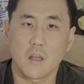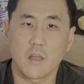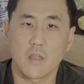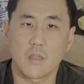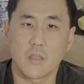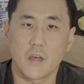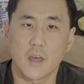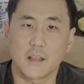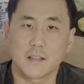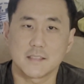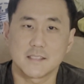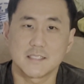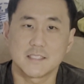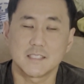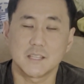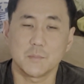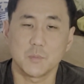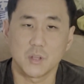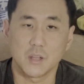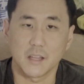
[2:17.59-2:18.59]
that
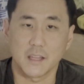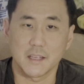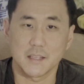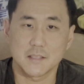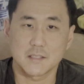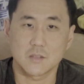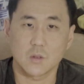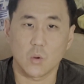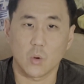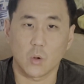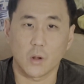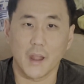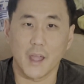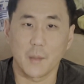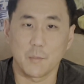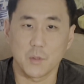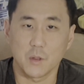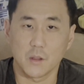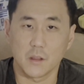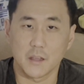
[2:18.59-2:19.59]
simulates or
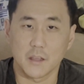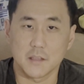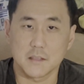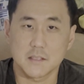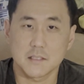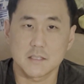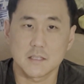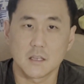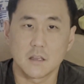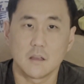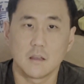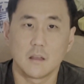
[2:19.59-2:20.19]
emulates